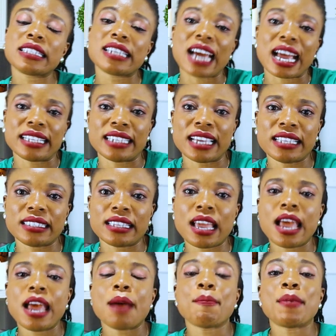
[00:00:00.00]
gadget,
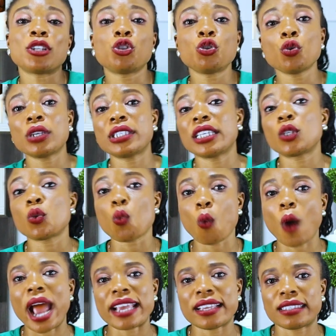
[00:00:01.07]
but use it
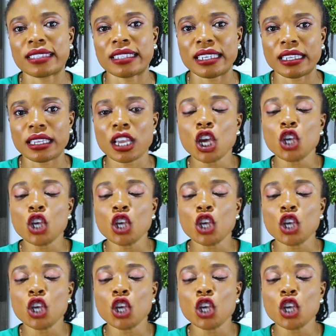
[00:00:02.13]
wisely.